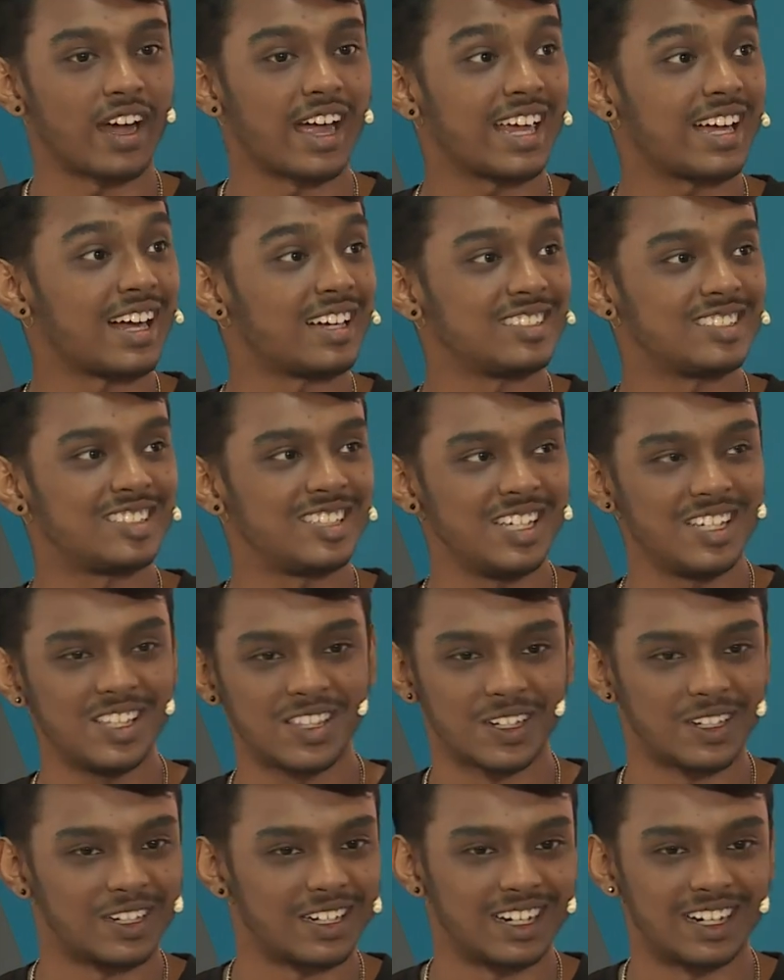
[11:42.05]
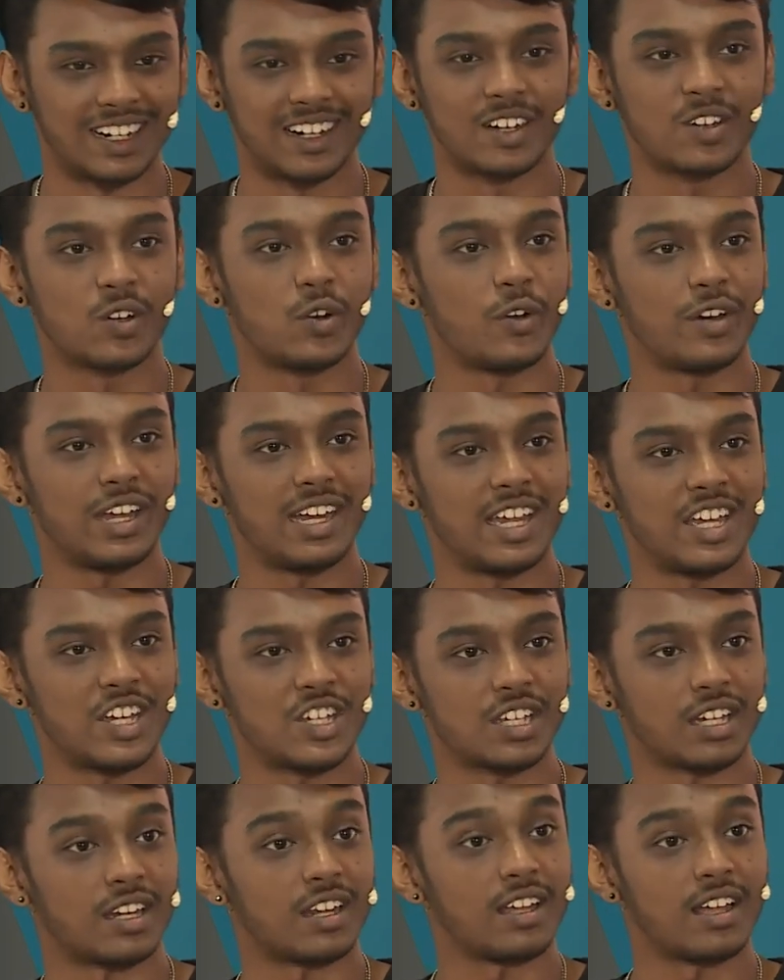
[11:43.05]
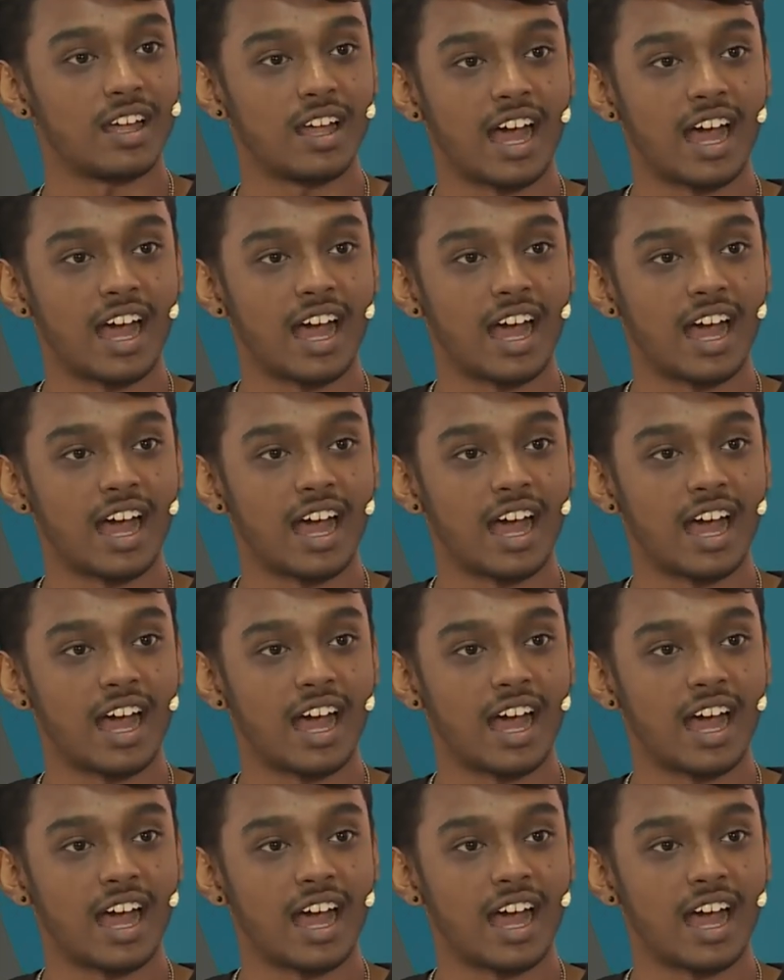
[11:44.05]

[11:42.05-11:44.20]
I can't see the correlation.